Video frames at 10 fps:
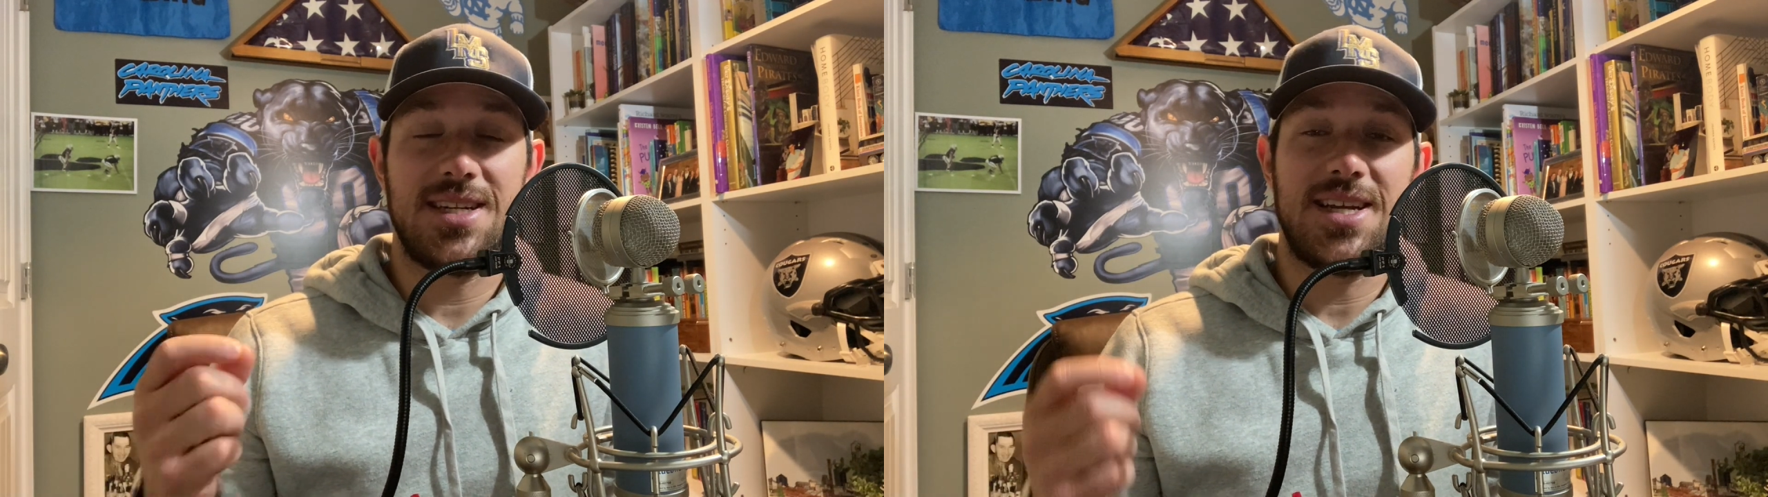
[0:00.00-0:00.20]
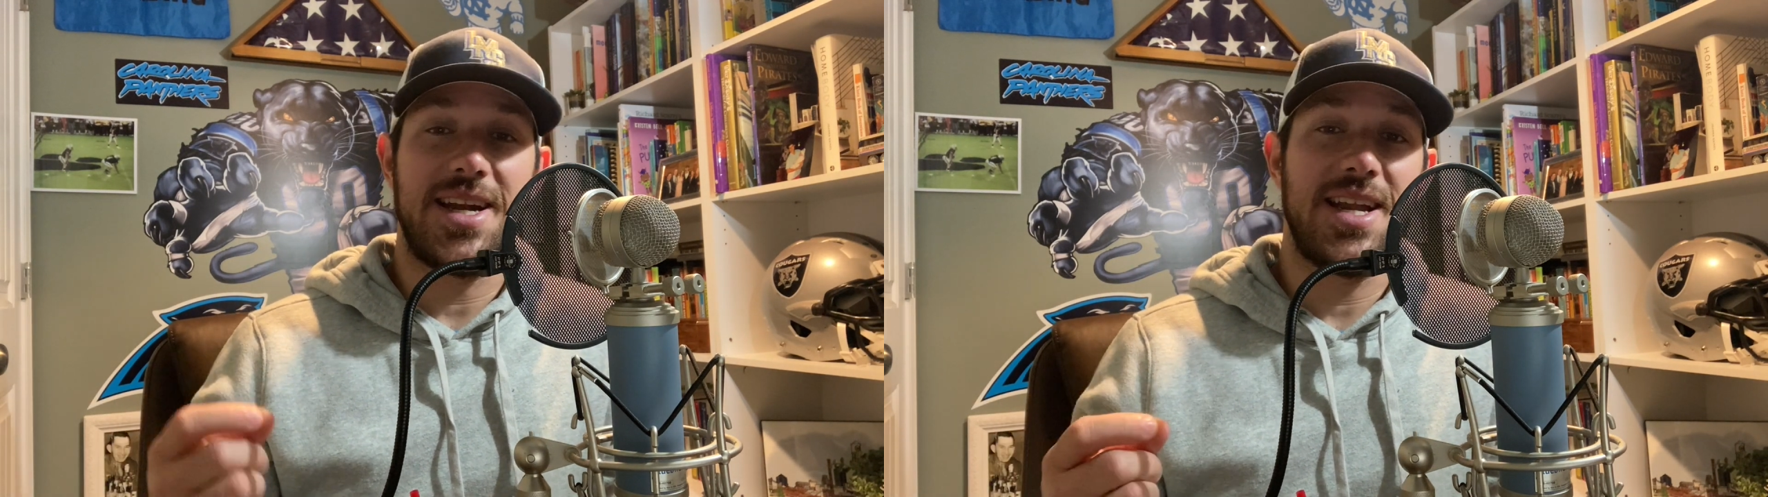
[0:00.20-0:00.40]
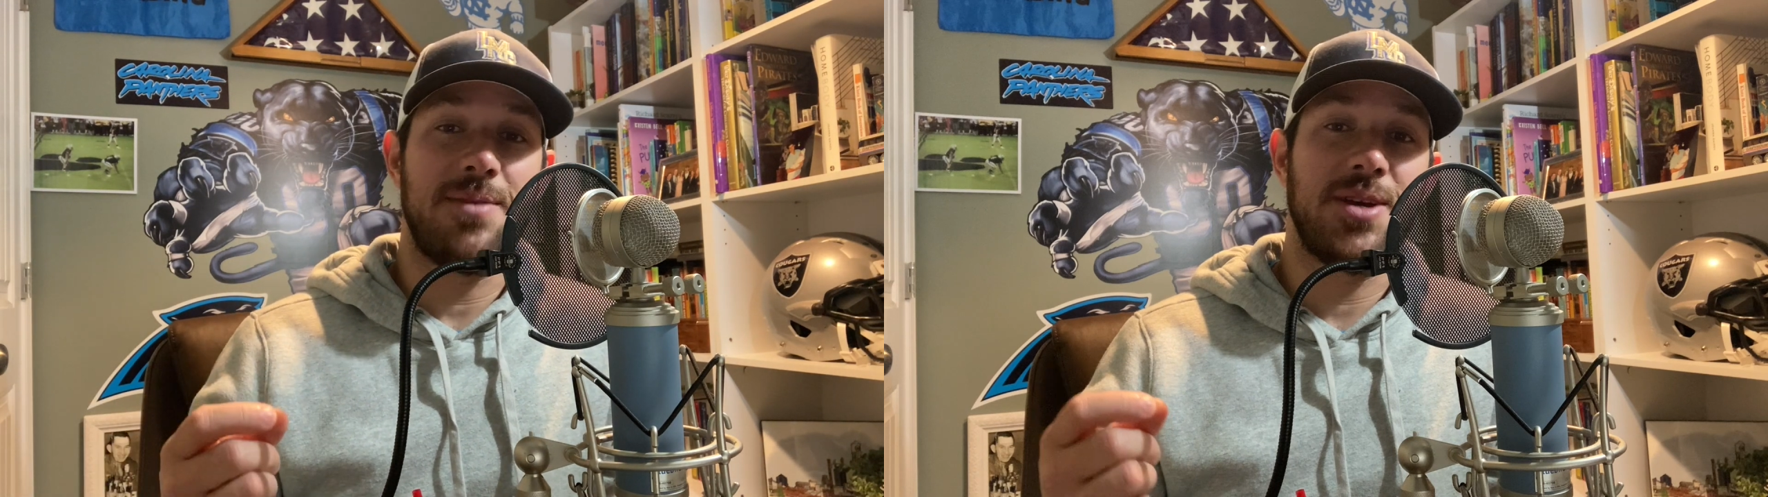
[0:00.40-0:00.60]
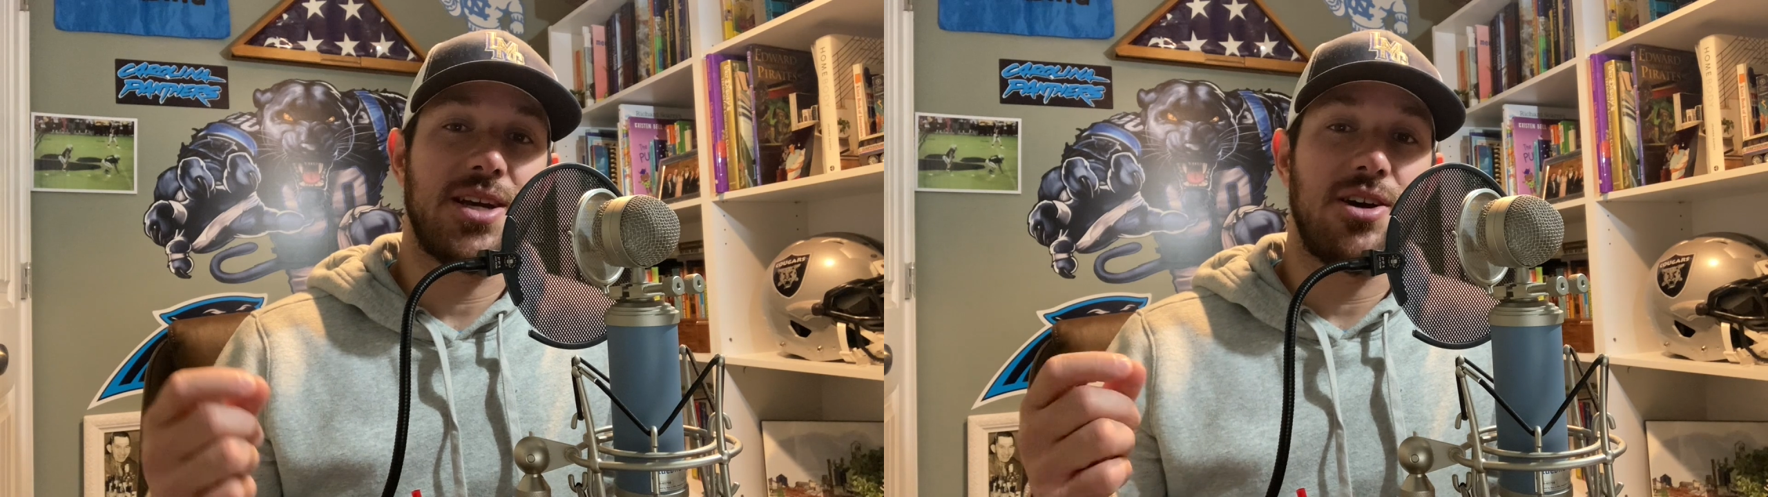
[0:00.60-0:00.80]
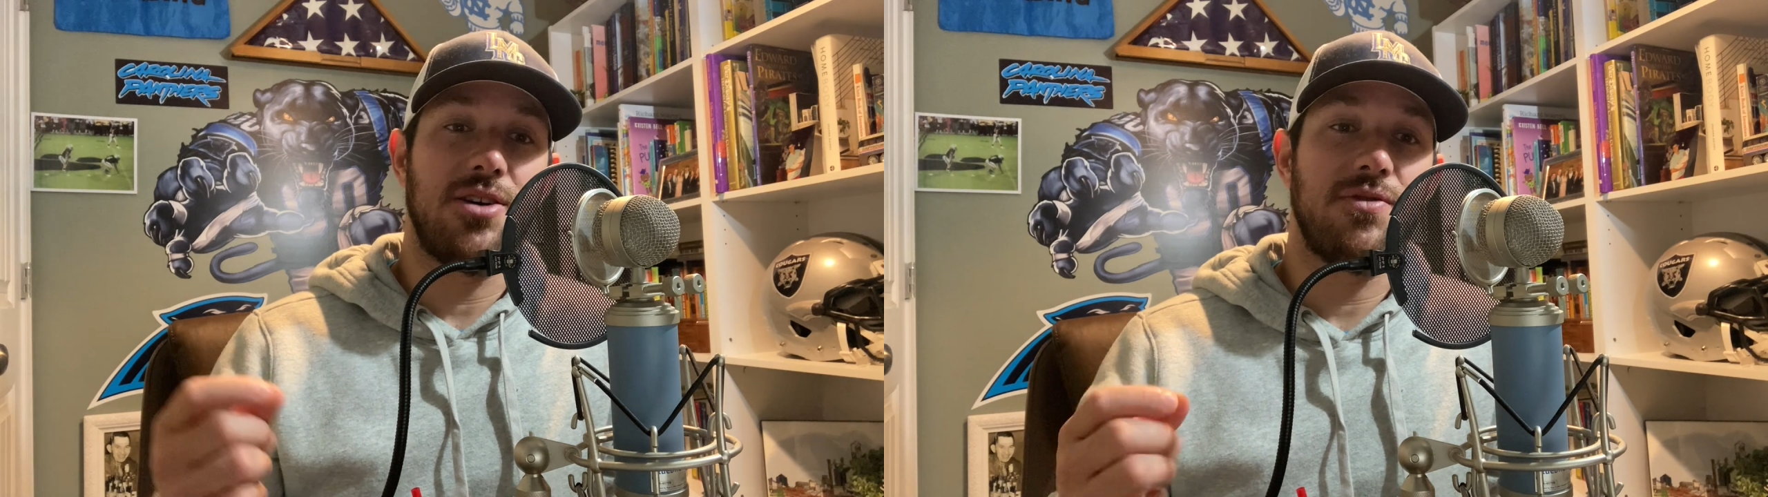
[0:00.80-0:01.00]
dynamic
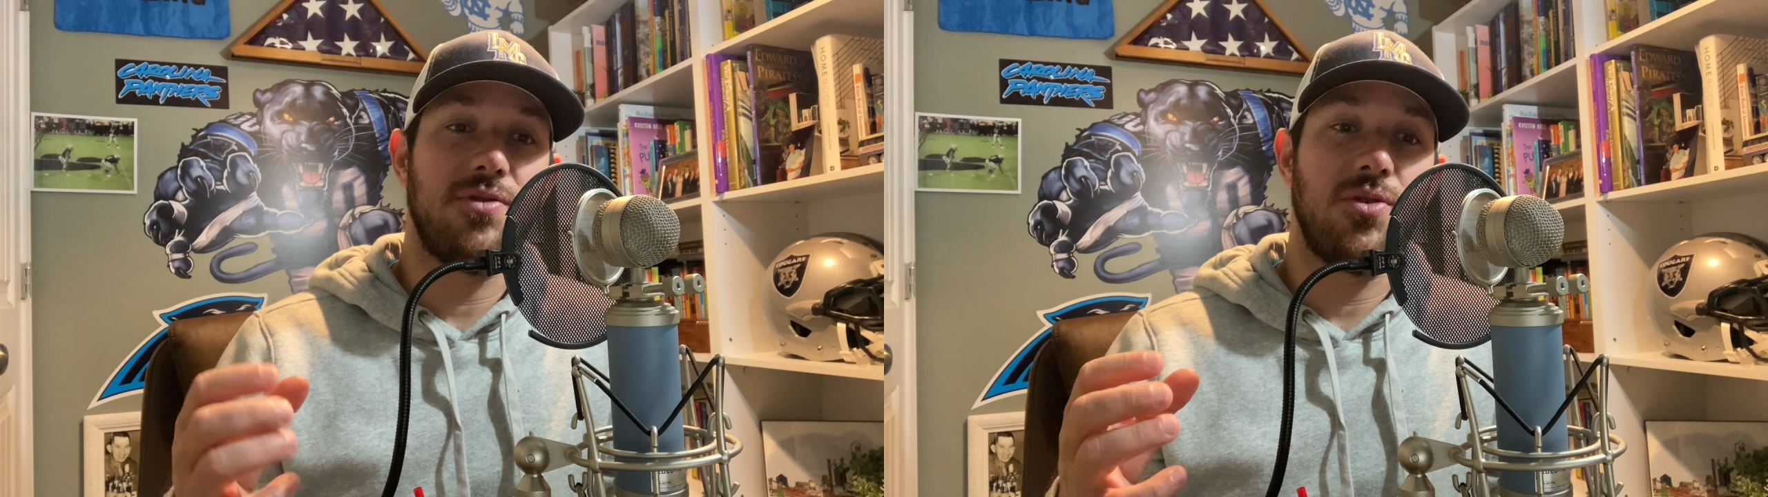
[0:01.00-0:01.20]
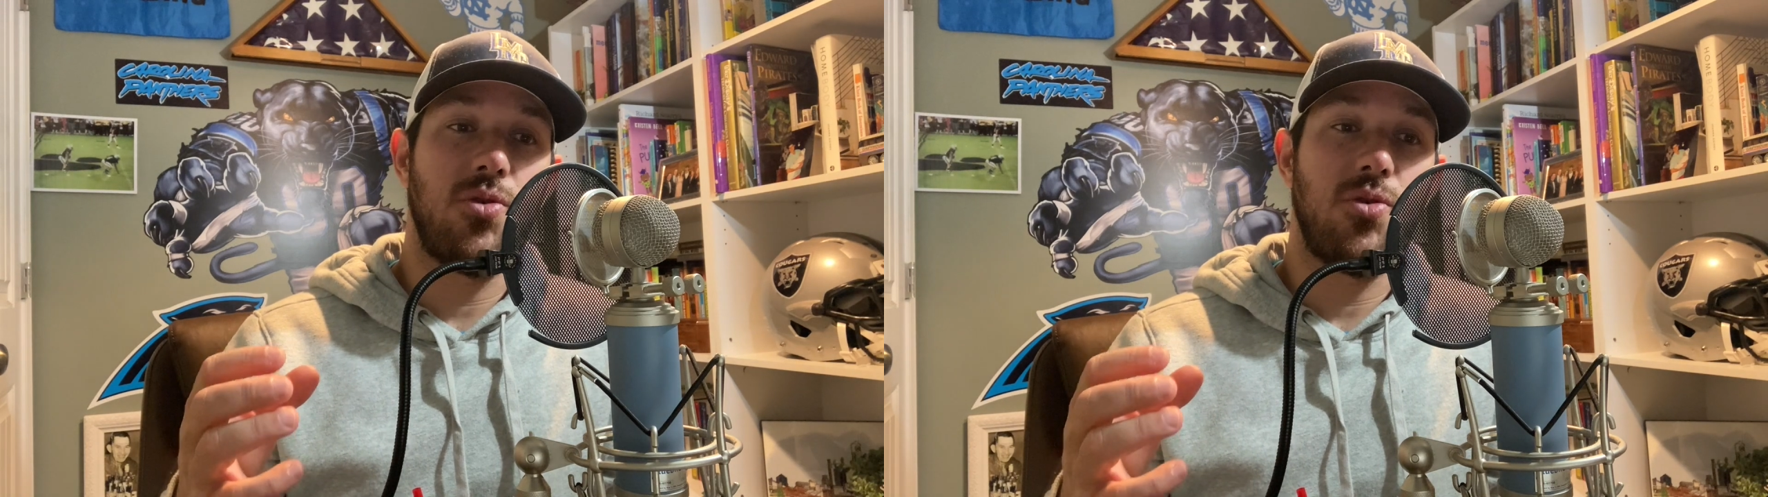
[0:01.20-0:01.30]
of